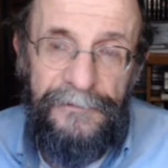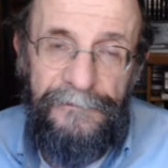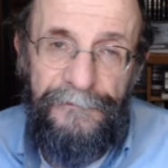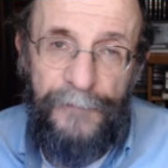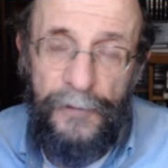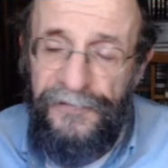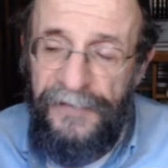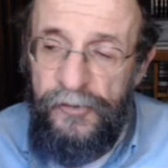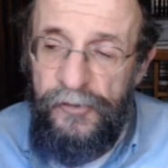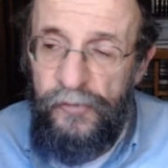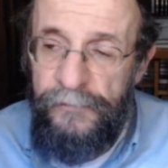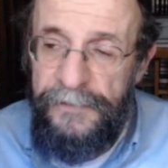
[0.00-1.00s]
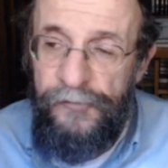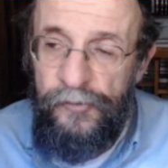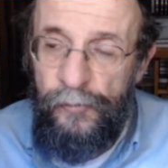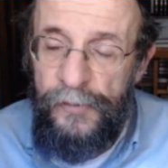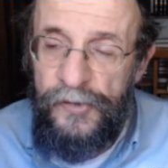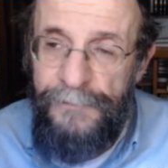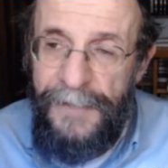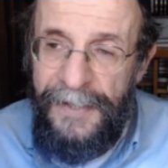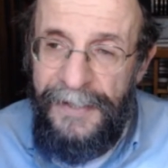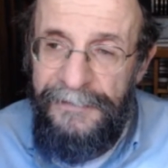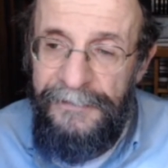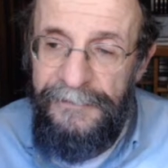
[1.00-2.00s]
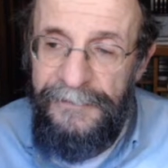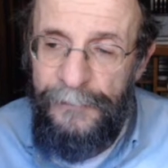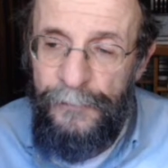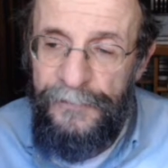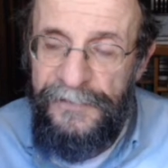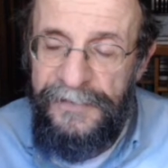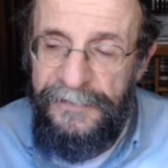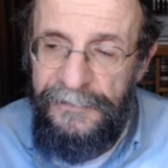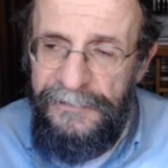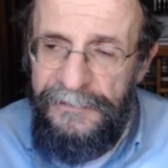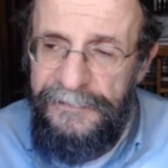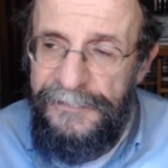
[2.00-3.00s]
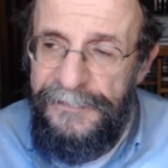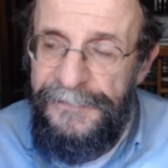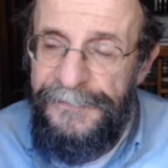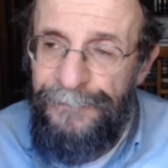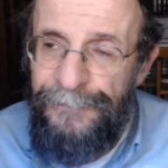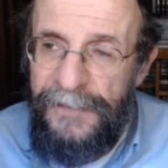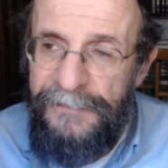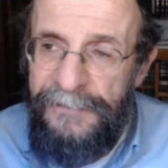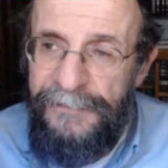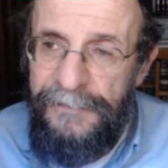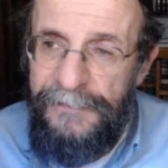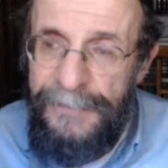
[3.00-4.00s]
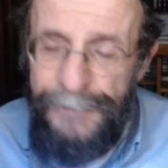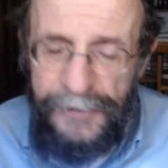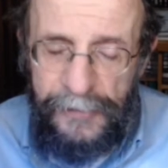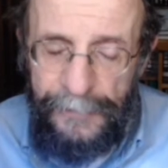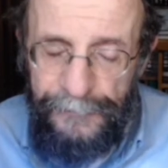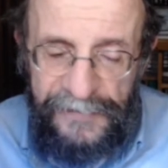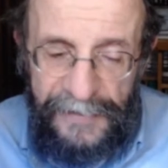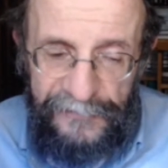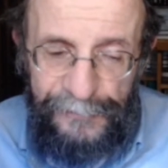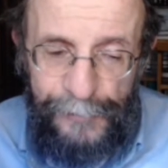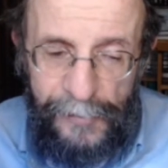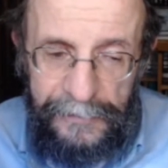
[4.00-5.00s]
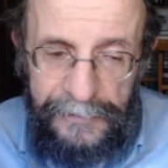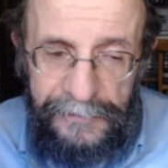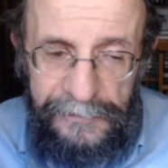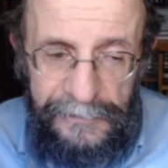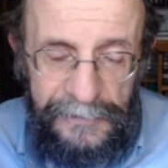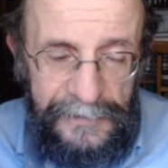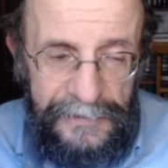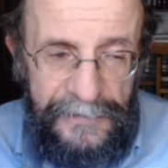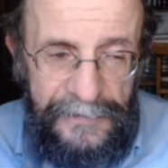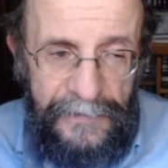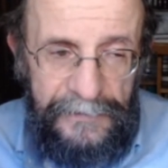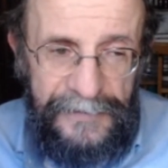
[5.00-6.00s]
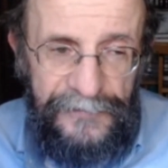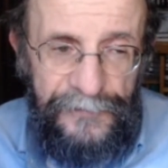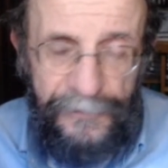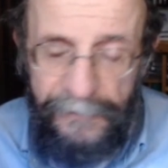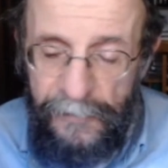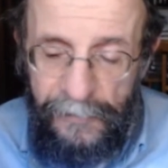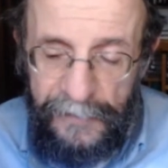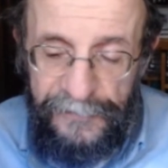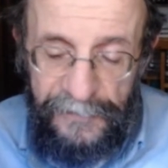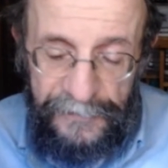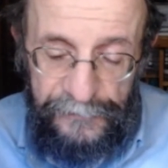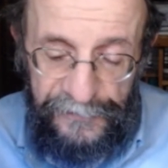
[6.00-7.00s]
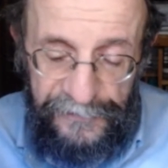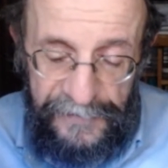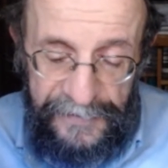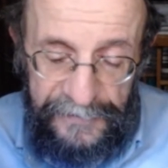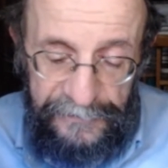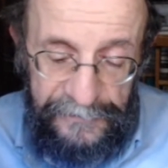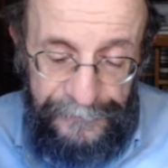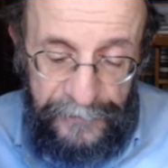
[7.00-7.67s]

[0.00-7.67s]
first century Jewish man that was killed, he becomes God's partner, that's very hard to understand.